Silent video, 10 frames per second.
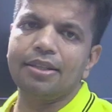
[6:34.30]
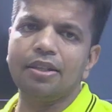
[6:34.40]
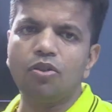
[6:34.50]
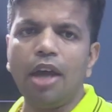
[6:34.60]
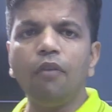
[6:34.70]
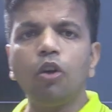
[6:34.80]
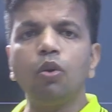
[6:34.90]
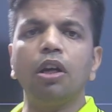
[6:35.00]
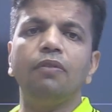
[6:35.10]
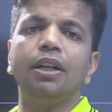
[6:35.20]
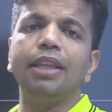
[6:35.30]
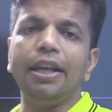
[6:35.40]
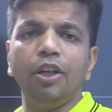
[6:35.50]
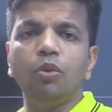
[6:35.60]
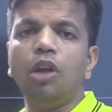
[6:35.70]
So I want to convert that
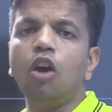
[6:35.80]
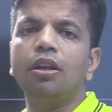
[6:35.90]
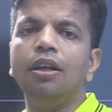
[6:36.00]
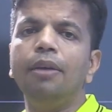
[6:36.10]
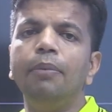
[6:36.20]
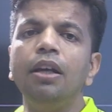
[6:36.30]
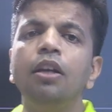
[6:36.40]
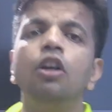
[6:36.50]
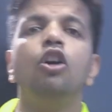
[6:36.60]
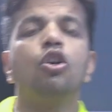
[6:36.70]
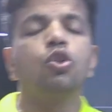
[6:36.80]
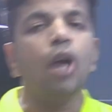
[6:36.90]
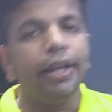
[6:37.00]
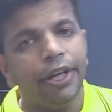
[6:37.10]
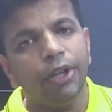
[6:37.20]
into the octal number. So
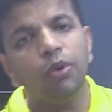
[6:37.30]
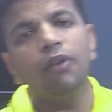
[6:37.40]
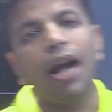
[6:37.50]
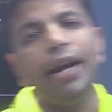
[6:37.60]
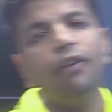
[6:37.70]
I need to divide